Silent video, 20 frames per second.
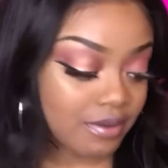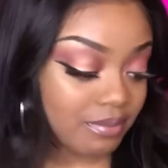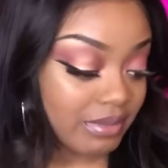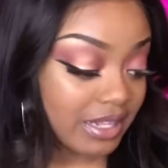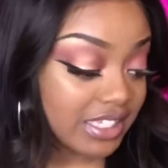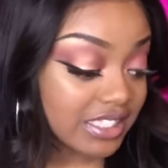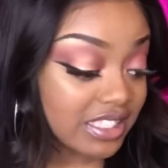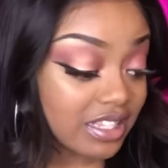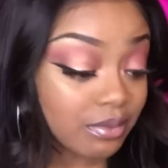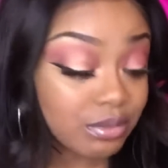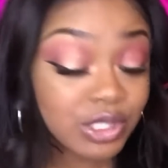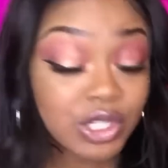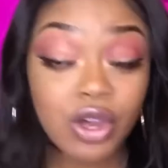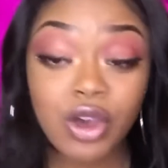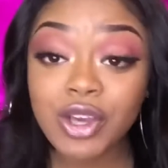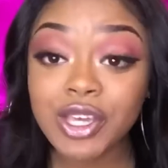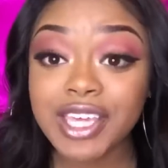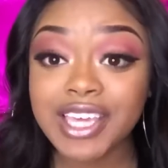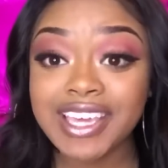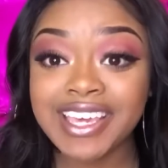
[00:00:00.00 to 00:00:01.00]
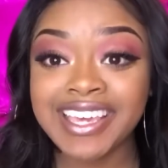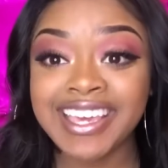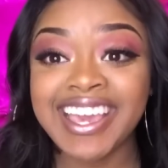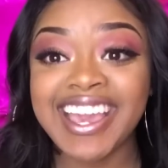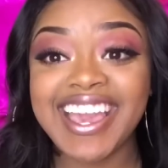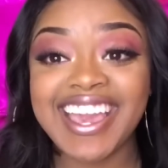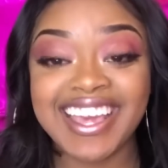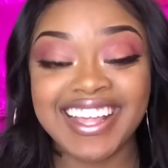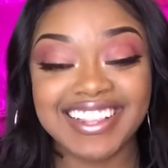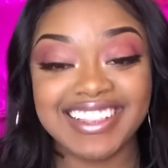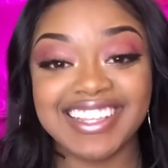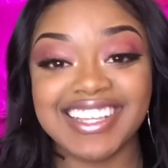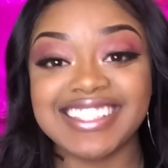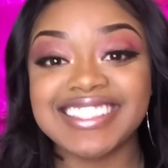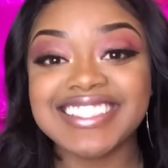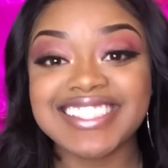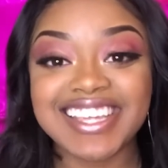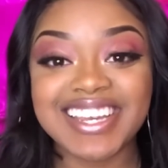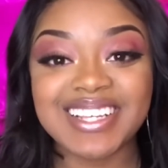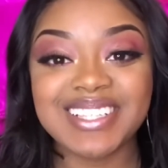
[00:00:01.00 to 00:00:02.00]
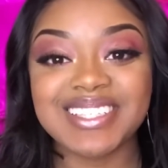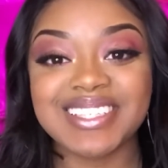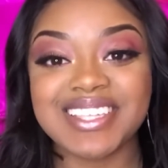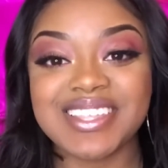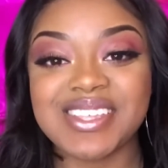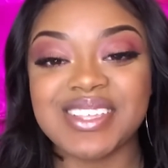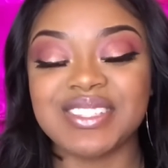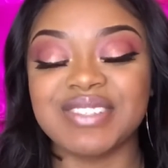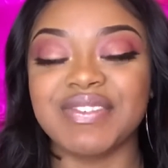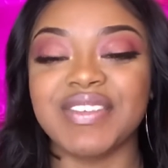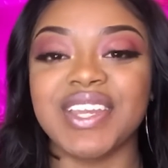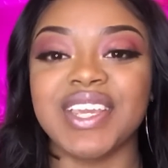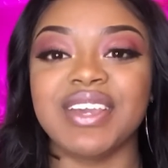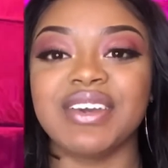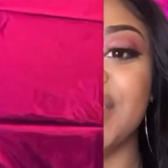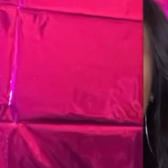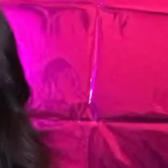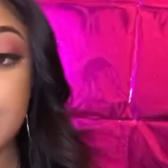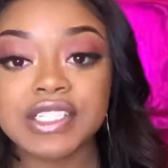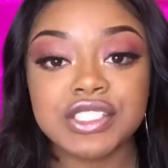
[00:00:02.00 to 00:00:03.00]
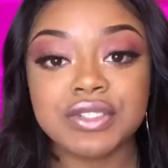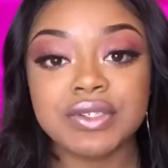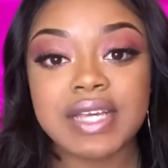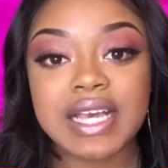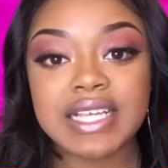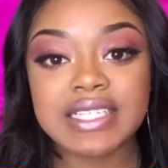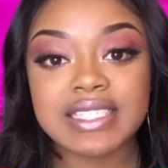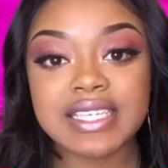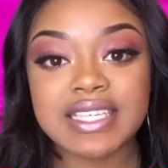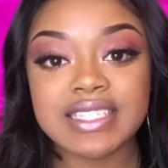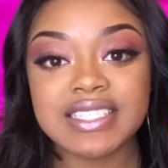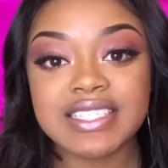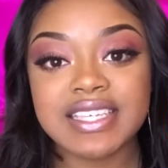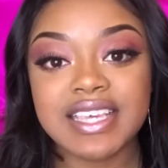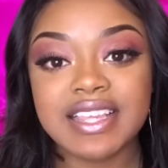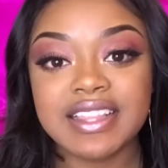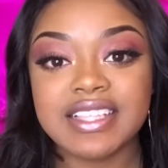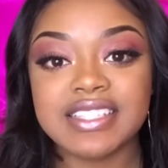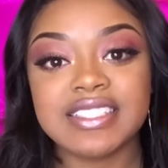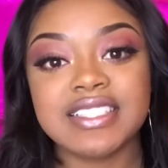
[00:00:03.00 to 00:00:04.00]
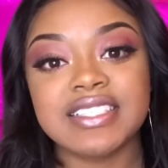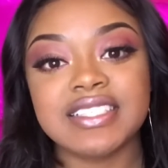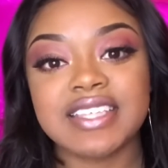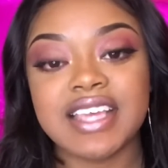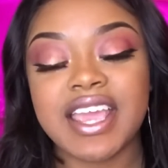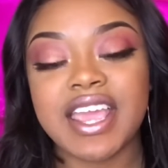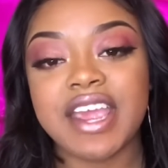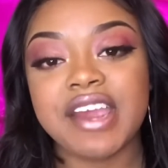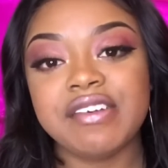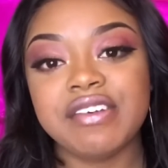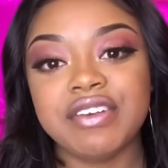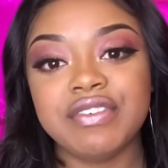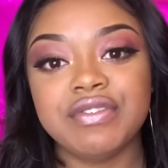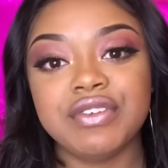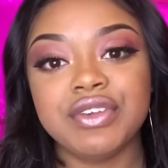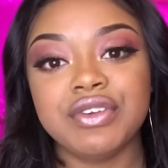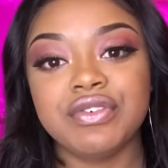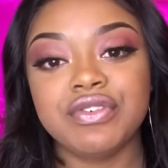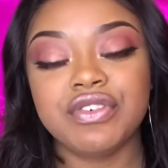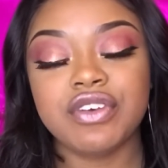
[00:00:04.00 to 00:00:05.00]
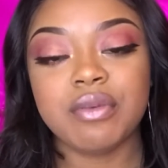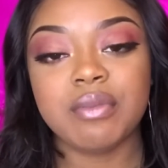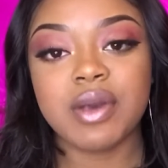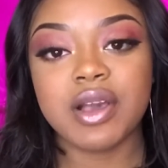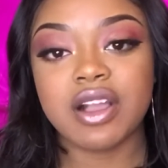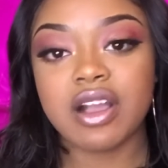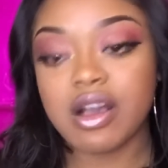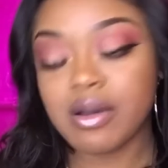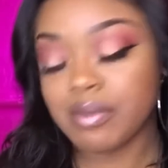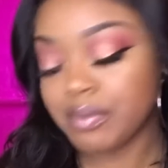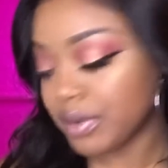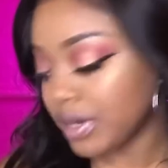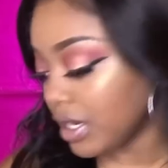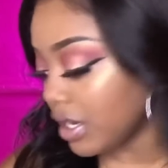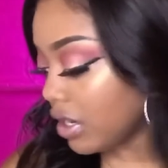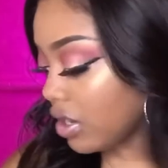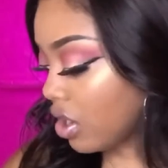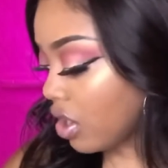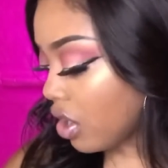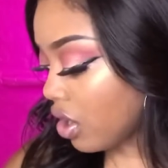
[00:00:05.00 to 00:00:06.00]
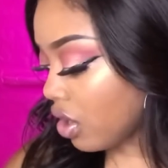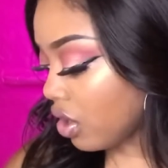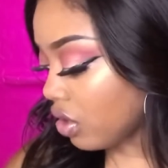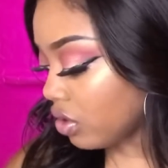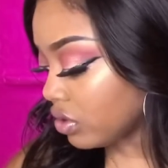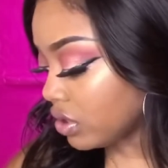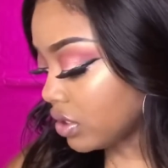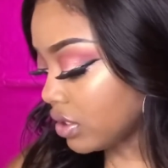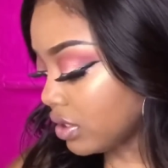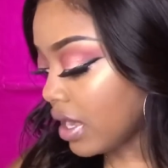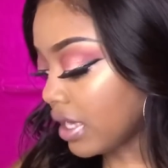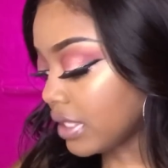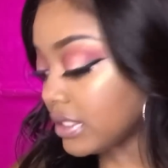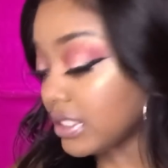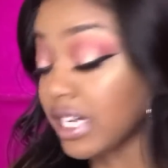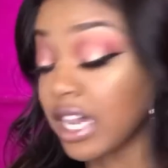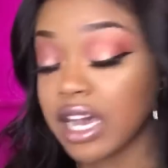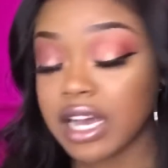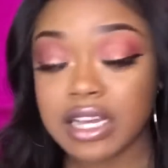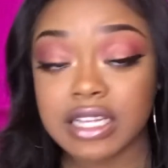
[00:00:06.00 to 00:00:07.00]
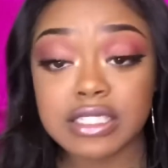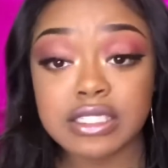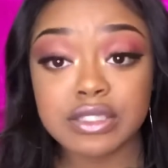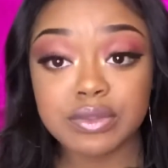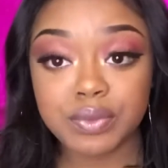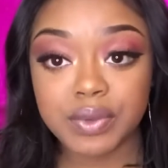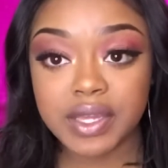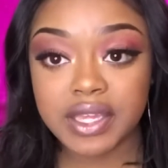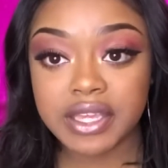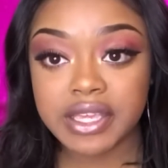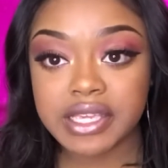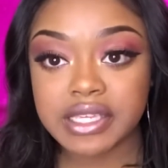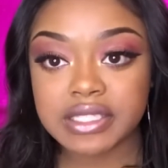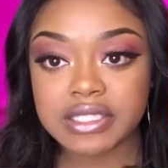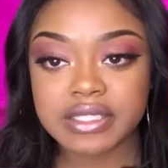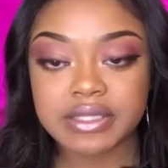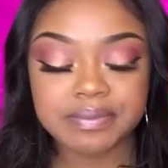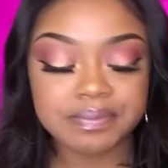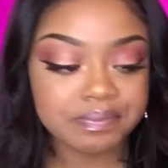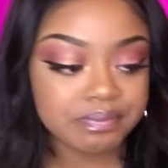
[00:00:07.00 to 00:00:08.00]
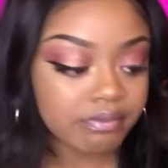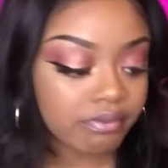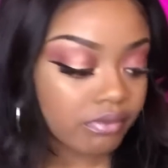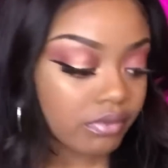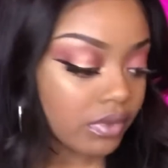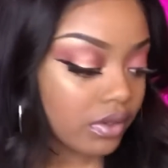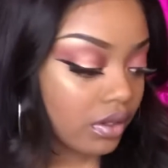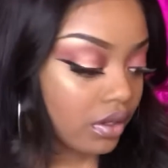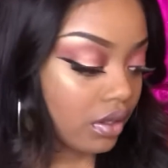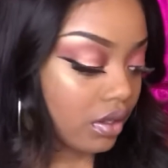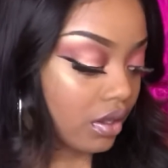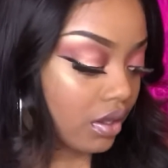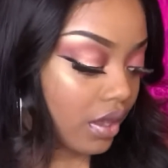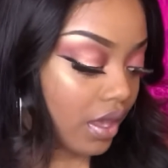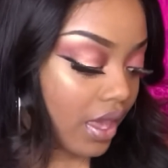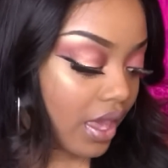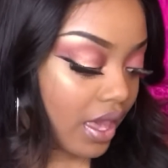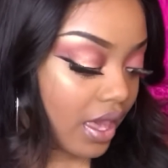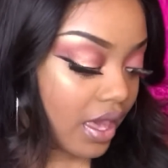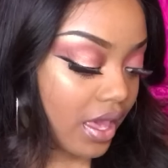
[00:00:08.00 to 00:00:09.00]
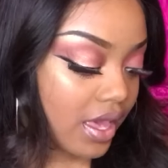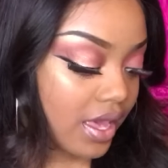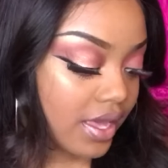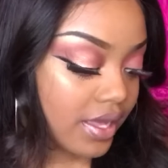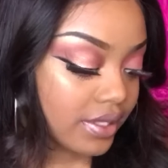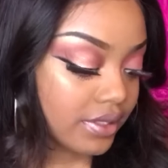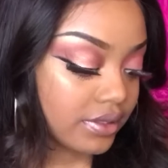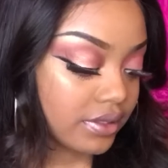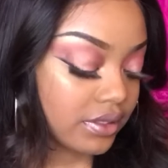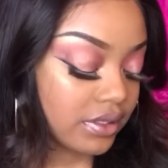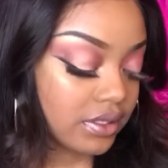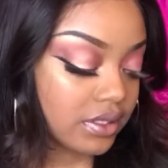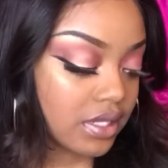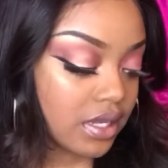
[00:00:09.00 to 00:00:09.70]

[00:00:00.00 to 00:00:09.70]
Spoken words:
Let's stop talking and let's get into this video. So as you guys can see, this is a hair review from a company called Atozwig, and